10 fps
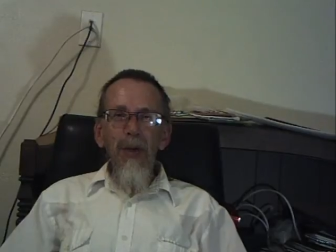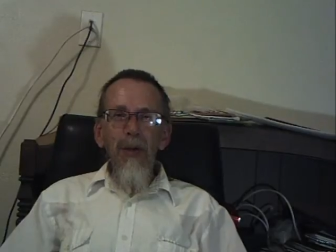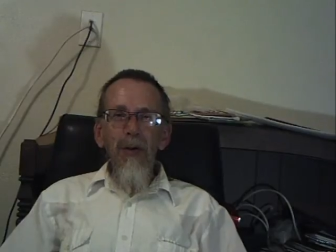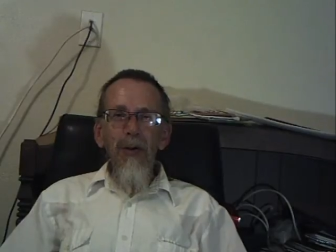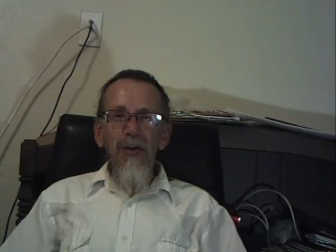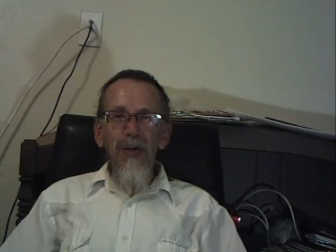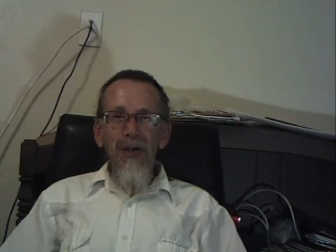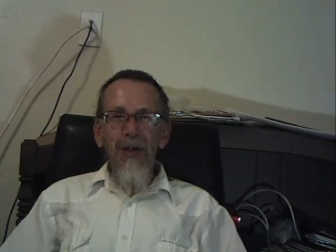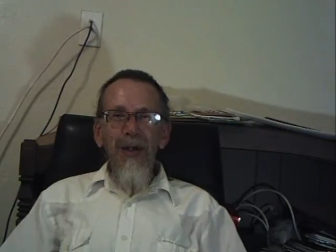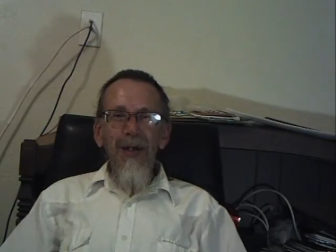because
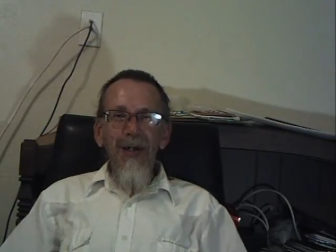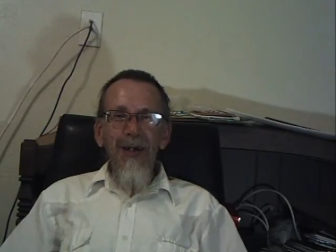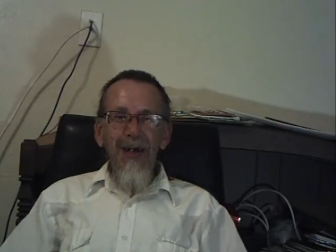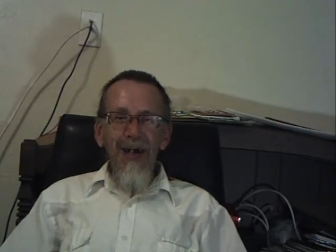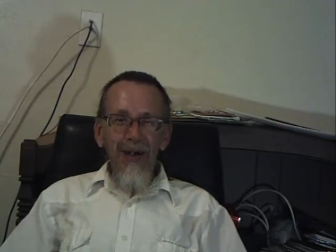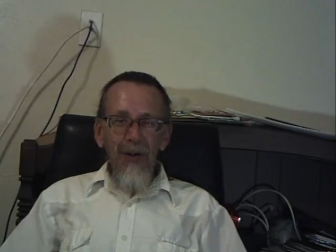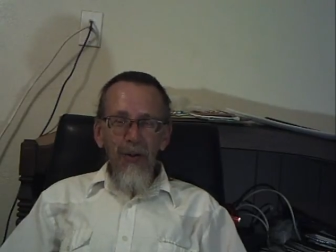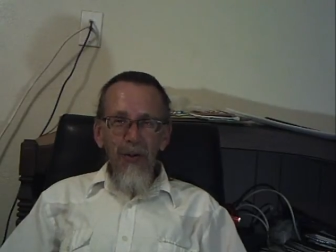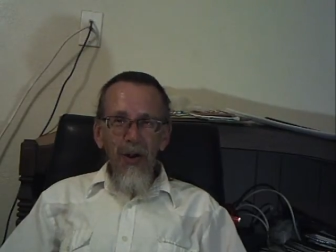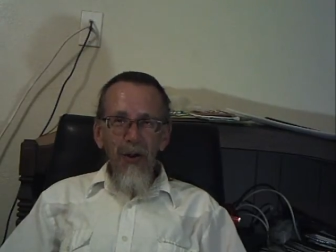who
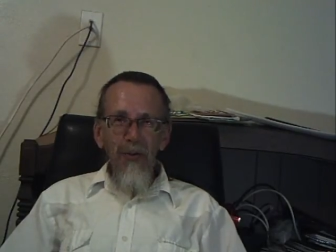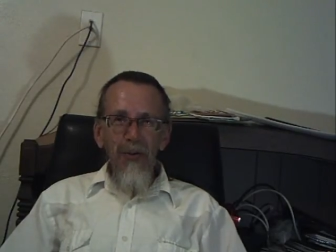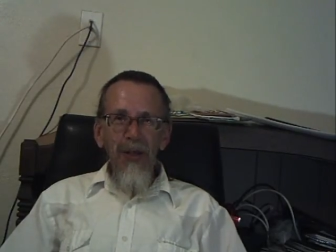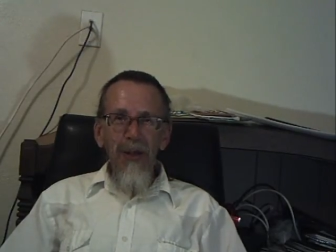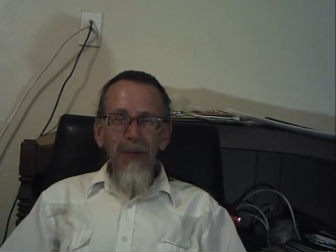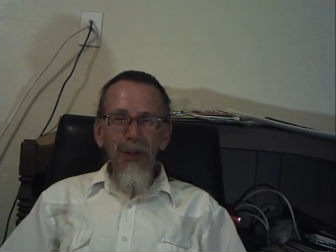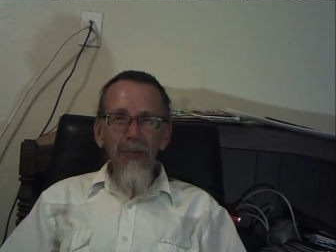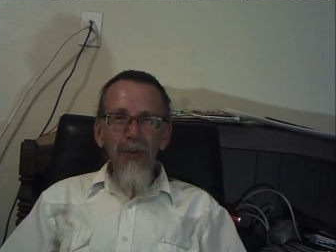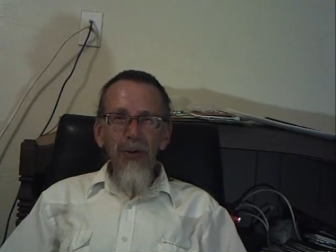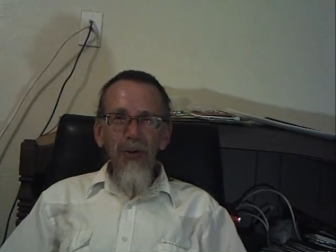knows, if the
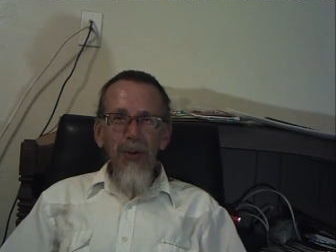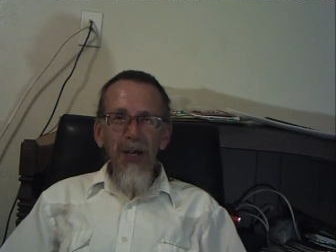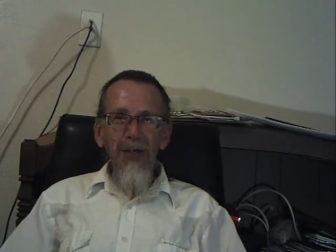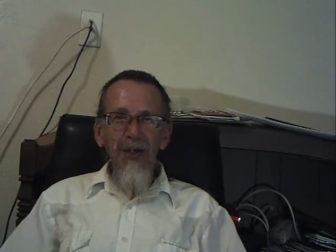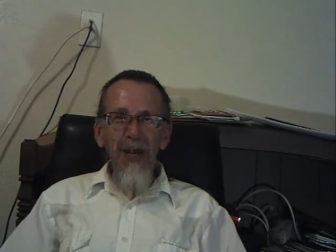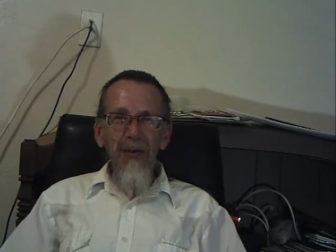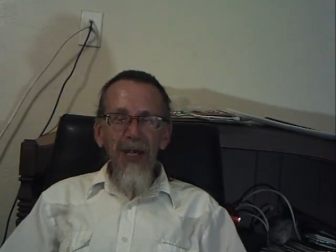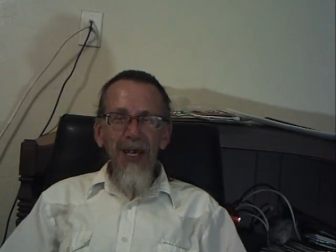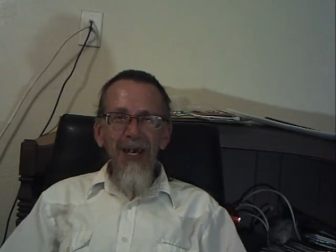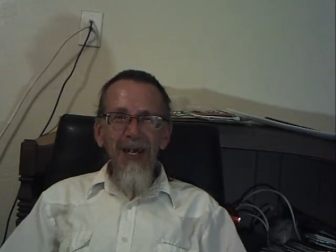computer breaks down
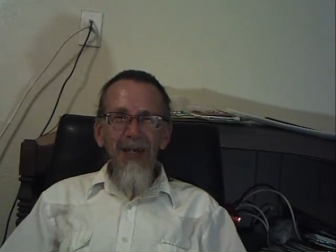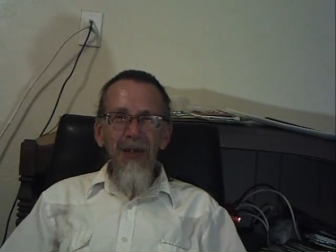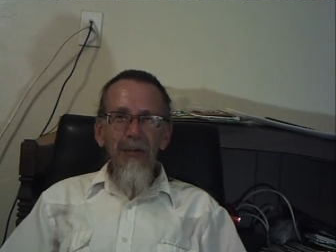again